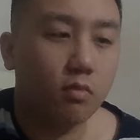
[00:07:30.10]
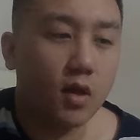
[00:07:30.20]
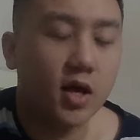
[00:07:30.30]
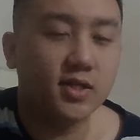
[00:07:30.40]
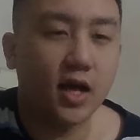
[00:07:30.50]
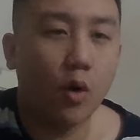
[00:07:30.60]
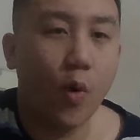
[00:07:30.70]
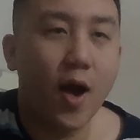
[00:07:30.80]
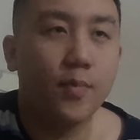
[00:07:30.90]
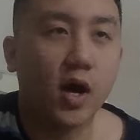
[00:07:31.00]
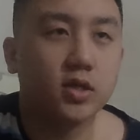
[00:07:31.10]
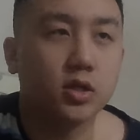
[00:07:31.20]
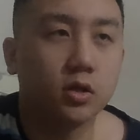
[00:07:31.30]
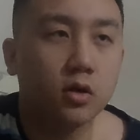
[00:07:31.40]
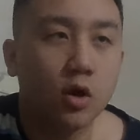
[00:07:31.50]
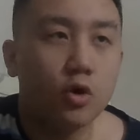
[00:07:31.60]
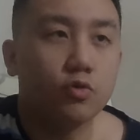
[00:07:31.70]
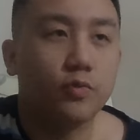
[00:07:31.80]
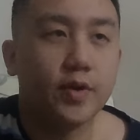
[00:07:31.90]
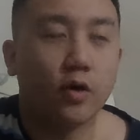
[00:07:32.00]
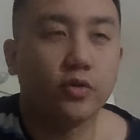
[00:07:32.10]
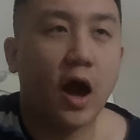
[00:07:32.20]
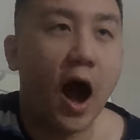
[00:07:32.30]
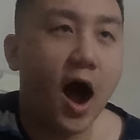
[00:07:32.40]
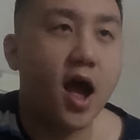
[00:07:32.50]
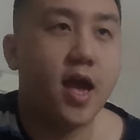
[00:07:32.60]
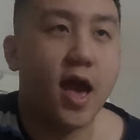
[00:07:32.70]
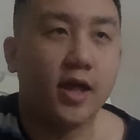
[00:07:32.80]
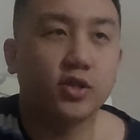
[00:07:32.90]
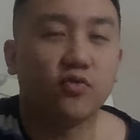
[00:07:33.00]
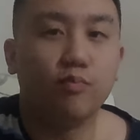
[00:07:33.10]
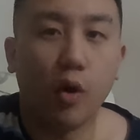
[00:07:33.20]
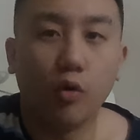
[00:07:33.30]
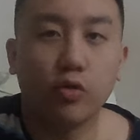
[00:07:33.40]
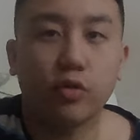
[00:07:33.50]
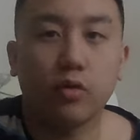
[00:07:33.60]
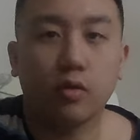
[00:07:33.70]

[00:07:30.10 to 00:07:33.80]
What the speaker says: As an aware person would be on the high end of both